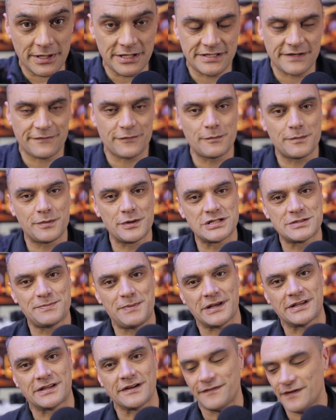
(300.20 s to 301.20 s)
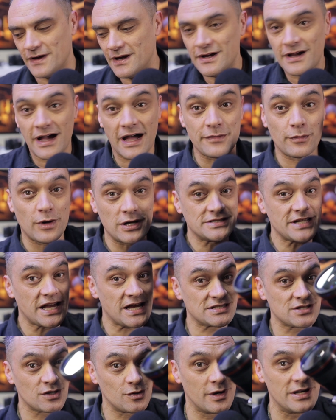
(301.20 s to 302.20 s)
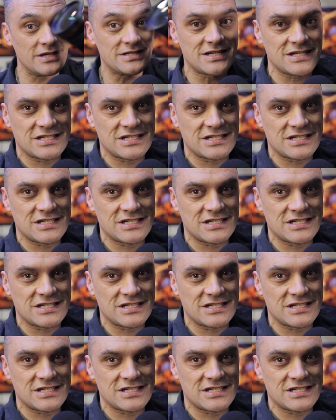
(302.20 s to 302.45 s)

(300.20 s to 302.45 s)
be a different perspective. Otherwise, as always,